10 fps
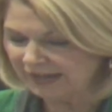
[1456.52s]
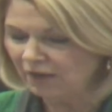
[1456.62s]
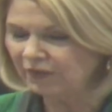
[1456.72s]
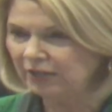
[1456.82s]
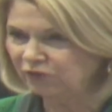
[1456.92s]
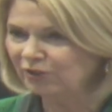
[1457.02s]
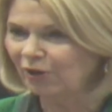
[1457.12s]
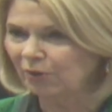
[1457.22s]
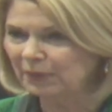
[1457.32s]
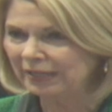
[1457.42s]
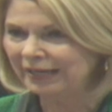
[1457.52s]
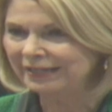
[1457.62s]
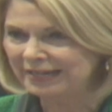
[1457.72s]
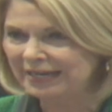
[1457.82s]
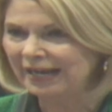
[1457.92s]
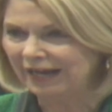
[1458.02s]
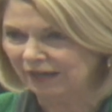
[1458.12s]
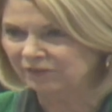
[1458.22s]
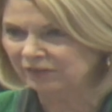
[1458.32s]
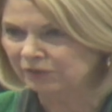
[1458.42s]
the Salvation Army and he
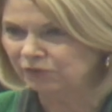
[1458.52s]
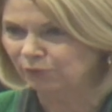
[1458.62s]
asked